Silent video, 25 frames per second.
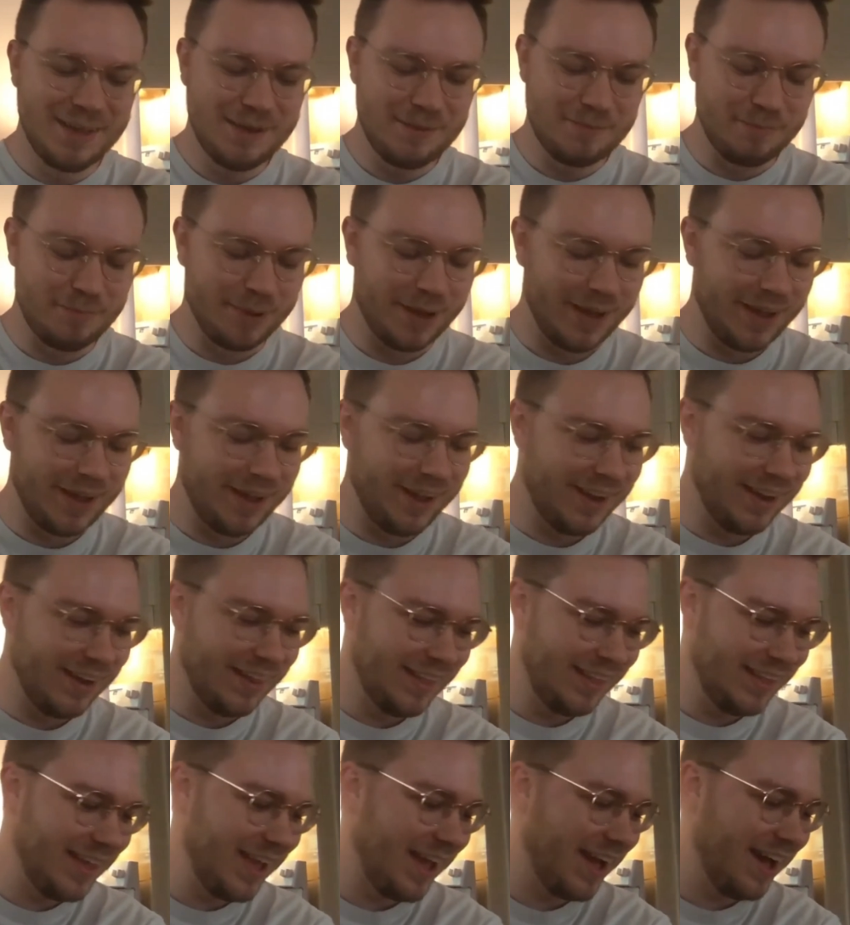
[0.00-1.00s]
But
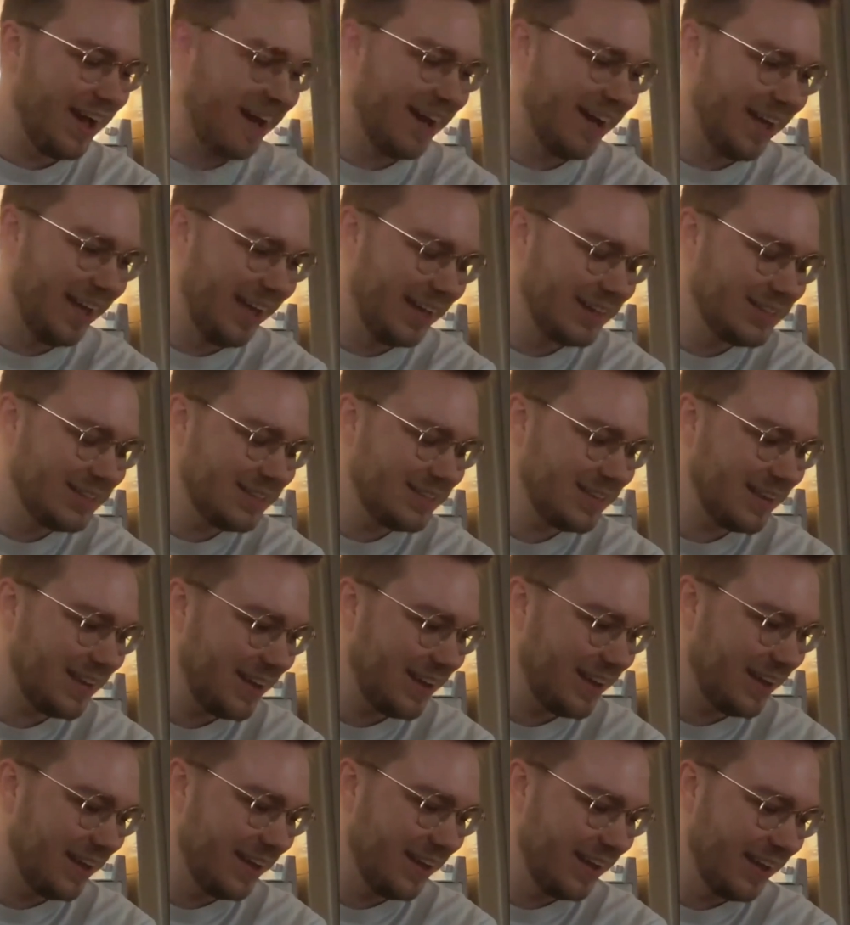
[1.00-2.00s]
yeah, it's
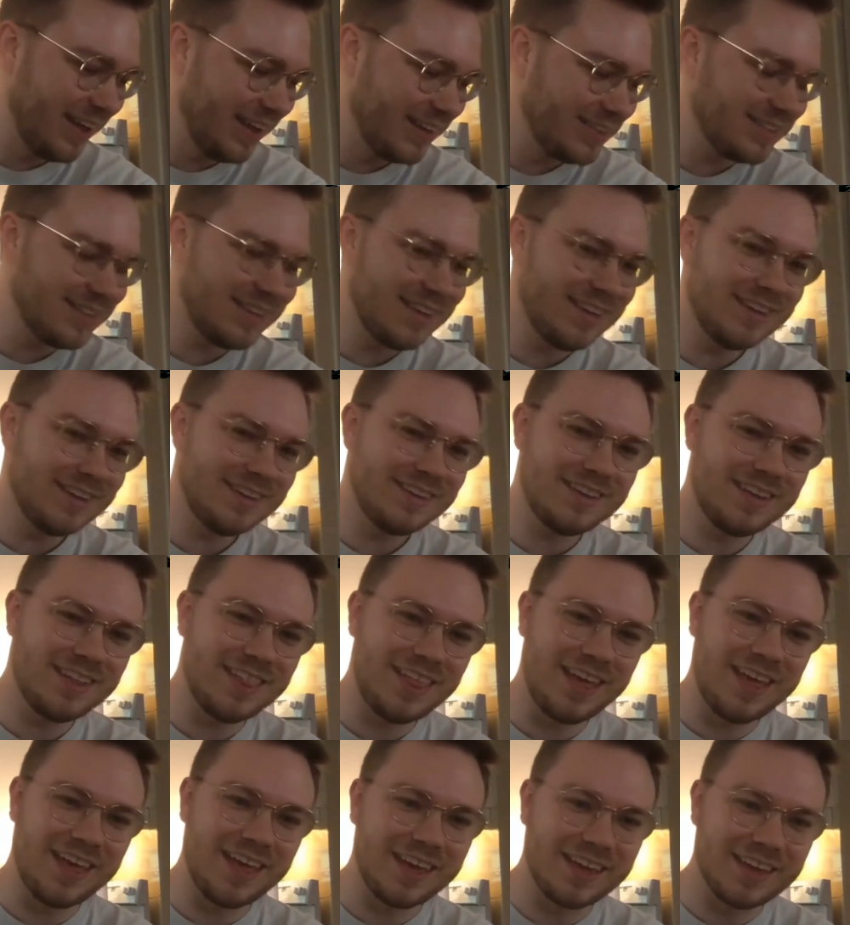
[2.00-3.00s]
a uh, it's good to
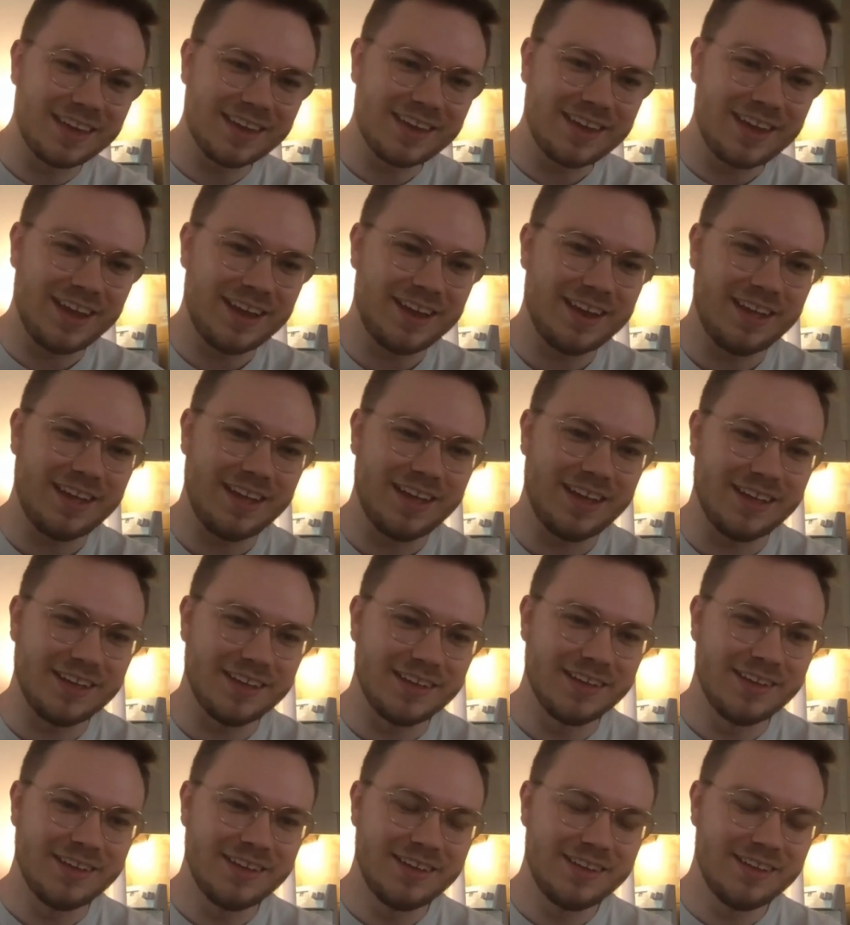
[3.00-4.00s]
like kind of
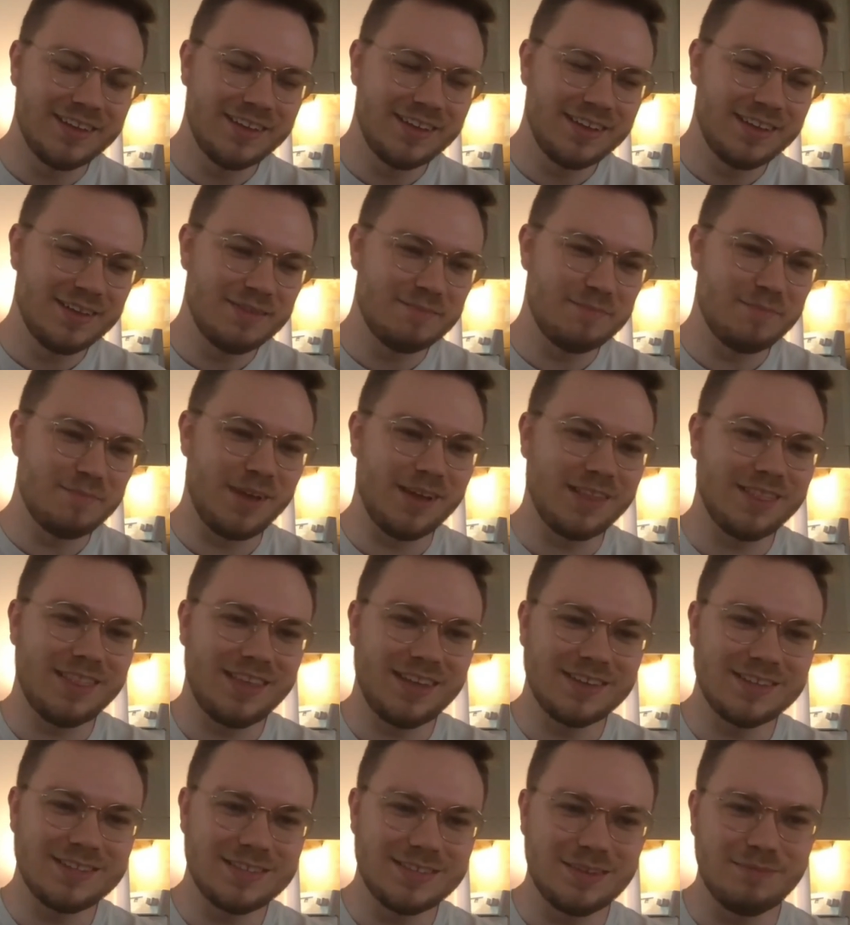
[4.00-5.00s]
make
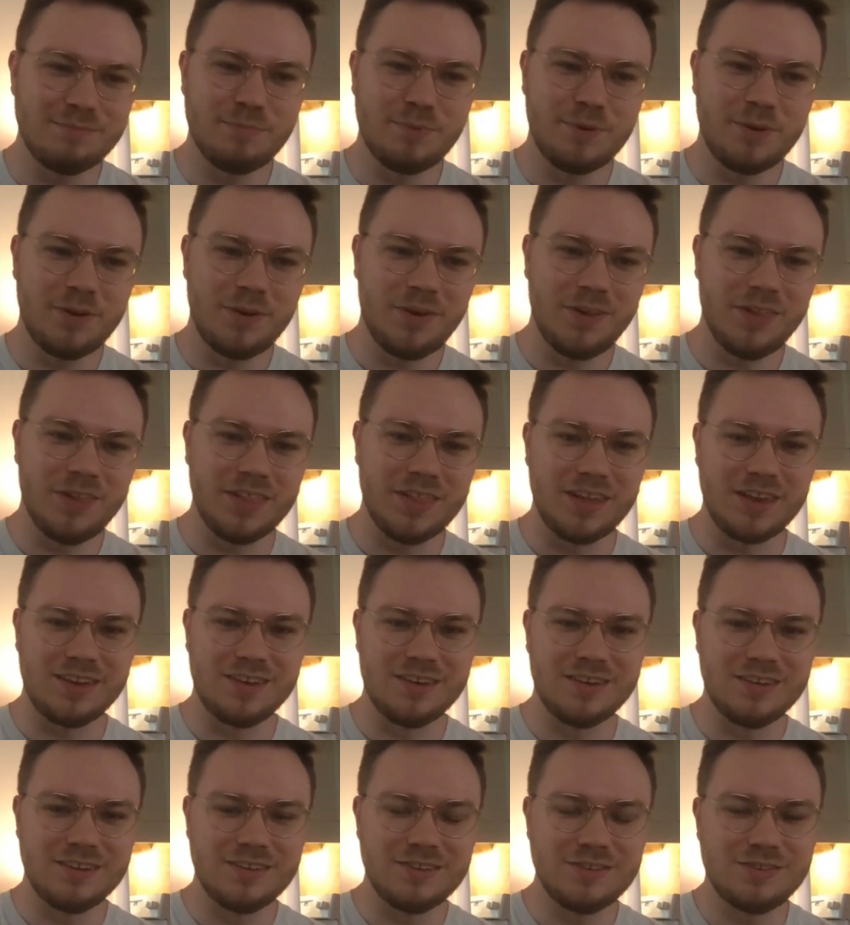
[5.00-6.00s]
things simple and
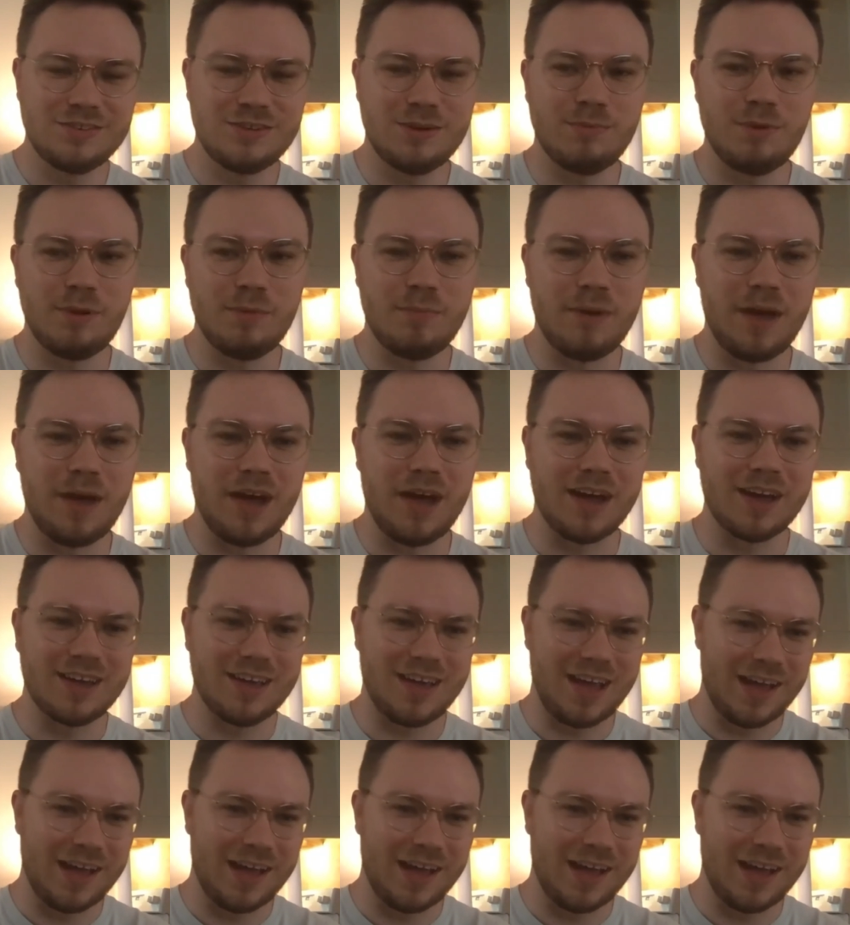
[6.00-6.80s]
strip it back.